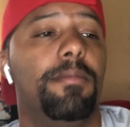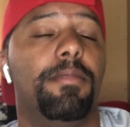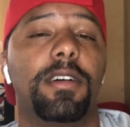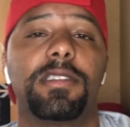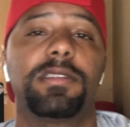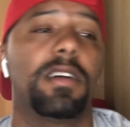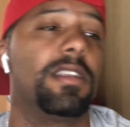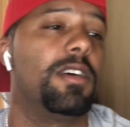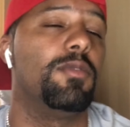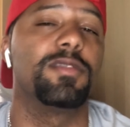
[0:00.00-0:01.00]
but
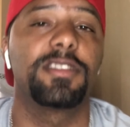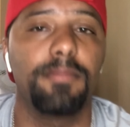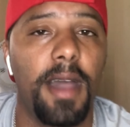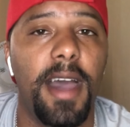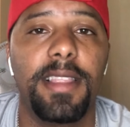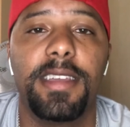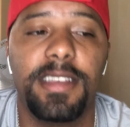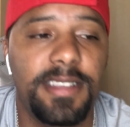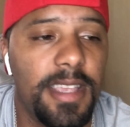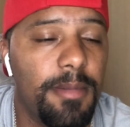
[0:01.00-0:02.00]
Castano was smiling. He
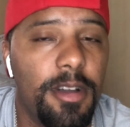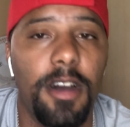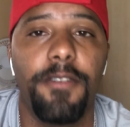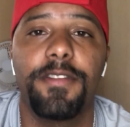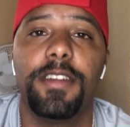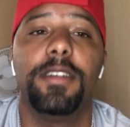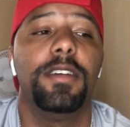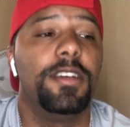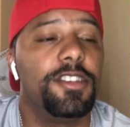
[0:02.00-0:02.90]
seemed confident.